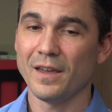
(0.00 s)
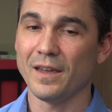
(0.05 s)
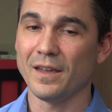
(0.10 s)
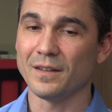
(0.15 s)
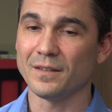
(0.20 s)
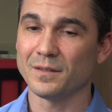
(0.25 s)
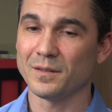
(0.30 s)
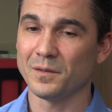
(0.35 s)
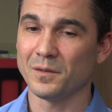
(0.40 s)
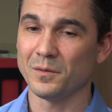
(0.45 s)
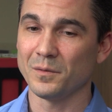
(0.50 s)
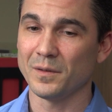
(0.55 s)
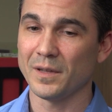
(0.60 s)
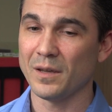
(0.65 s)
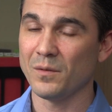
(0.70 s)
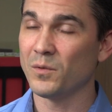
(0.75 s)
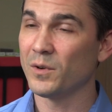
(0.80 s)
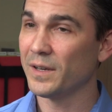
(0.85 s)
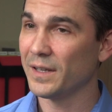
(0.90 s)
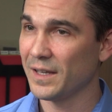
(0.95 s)
And so
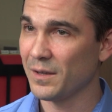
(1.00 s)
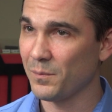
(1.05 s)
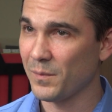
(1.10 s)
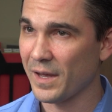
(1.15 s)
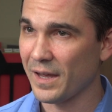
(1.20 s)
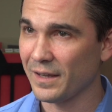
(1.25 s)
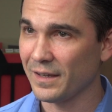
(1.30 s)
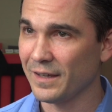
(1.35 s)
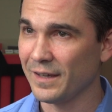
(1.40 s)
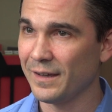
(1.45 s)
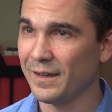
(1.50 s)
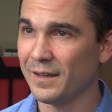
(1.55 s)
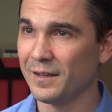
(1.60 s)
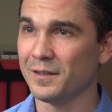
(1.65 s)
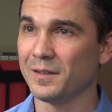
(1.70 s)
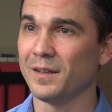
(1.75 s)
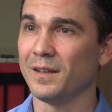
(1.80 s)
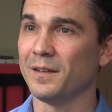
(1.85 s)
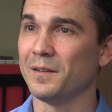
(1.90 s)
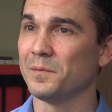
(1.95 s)
they want to get back
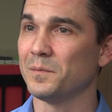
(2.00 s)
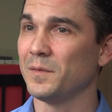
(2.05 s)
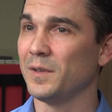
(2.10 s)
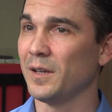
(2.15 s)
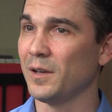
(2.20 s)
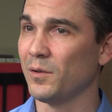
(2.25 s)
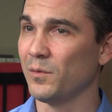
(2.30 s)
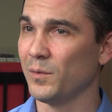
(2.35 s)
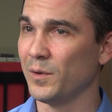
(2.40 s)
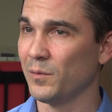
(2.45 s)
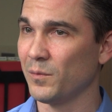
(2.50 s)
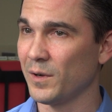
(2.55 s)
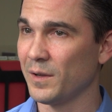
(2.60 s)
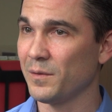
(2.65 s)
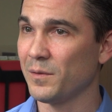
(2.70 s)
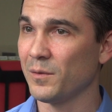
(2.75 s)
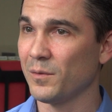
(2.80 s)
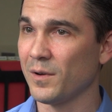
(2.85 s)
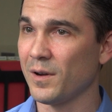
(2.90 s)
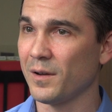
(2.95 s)
in, and we
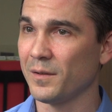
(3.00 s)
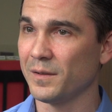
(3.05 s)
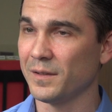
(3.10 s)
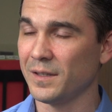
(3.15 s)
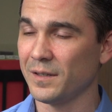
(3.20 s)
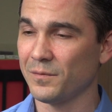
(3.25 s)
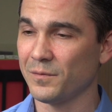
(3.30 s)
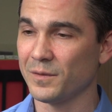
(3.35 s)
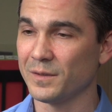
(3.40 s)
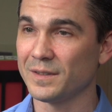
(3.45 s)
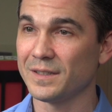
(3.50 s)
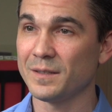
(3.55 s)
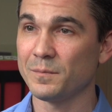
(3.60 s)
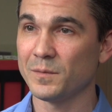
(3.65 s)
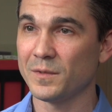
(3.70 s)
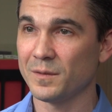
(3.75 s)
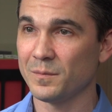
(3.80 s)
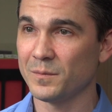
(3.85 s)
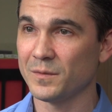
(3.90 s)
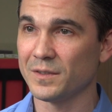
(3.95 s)
run through all the different
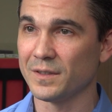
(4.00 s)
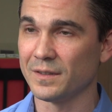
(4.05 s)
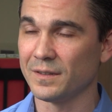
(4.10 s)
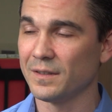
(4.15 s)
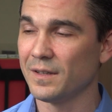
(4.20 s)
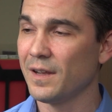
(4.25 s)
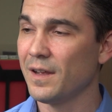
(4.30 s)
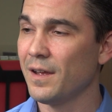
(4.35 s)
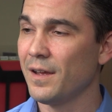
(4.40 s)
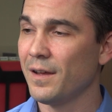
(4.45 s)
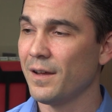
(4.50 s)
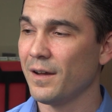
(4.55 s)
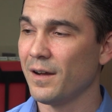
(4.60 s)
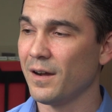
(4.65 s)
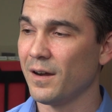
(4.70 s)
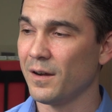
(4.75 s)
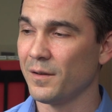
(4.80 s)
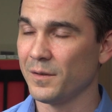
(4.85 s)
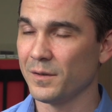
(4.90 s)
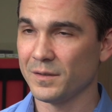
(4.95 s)
symptoms, and
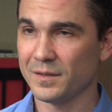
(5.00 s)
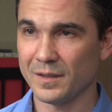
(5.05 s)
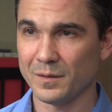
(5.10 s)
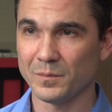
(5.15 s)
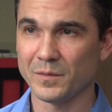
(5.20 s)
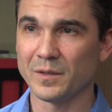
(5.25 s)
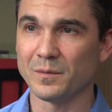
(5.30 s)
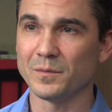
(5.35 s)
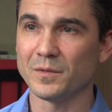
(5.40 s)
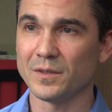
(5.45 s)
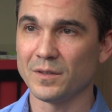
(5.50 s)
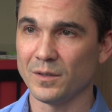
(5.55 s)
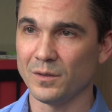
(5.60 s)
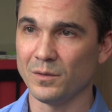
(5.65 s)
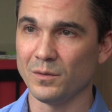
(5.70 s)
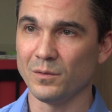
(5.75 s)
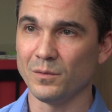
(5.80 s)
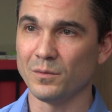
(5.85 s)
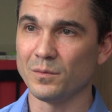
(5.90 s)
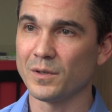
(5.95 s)
all the symptoms
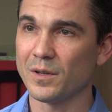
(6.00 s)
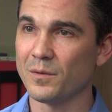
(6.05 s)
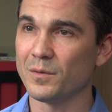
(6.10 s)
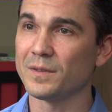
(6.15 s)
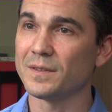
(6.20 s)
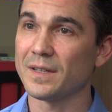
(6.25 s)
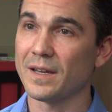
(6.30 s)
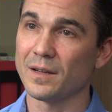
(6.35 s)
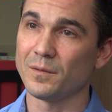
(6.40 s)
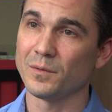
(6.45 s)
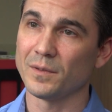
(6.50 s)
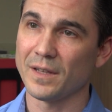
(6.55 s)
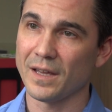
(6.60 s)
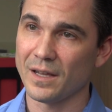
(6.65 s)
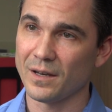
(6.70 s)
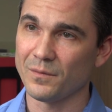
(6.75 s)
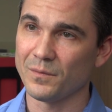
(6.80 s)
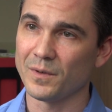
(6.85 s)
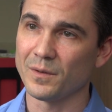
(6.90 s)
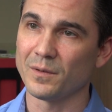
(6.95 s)
do coincide with
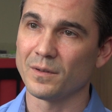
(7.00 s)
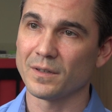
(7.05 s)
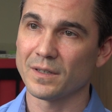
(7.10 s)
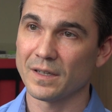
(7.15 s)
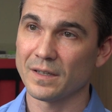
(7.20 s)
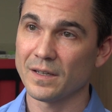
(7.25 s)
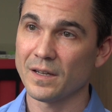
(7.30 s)
that of a